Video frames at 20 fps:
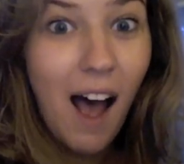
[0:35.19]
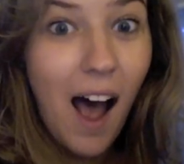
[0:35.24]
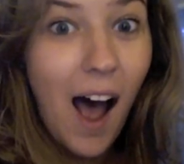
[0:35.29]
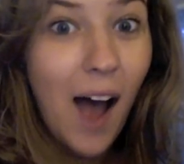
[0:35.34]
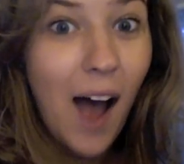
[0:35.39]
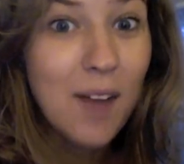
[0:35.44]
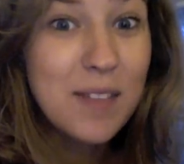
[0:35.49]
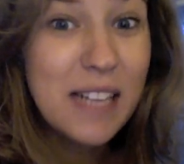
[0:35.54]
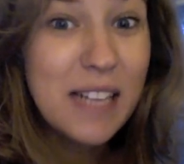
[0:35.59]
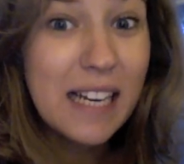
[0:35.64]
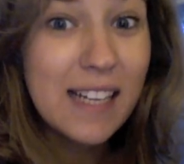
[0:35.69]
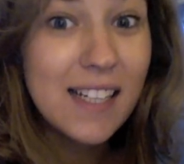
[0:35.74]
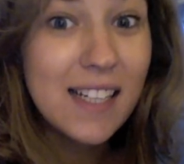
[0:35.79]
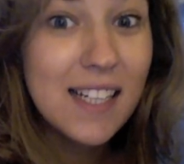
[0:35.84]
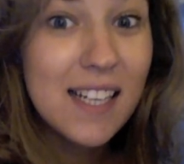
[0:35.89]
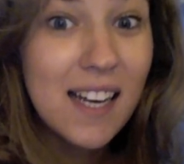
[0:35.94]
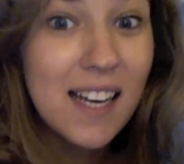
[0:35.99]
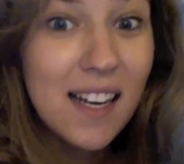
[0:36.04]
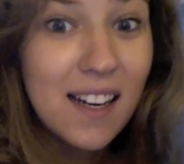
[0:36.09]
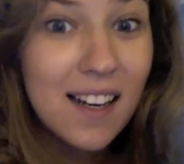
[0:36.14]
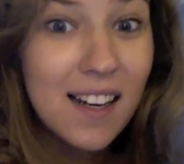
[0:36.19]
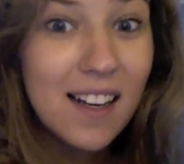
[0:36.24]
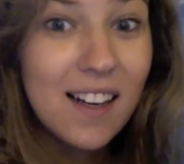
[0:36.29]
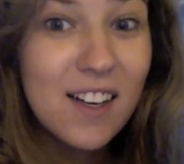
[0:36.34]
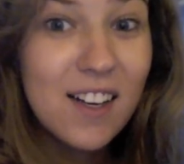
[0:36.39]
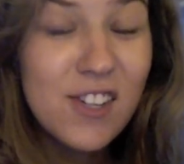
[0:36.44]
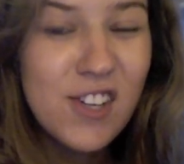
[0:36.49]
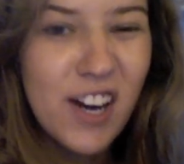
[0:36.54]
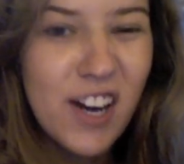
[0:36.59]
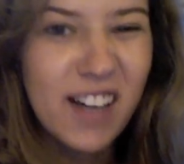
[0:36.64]
I'm psyched.
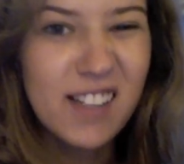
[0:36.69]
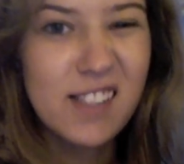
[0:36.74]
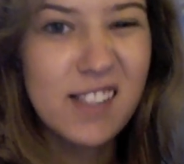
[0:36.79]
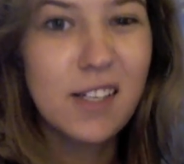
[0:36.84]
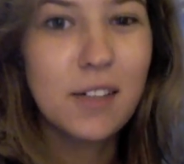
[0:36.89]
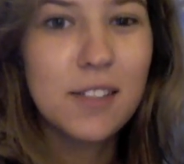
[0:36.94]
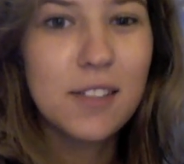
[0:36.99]
Shana stuck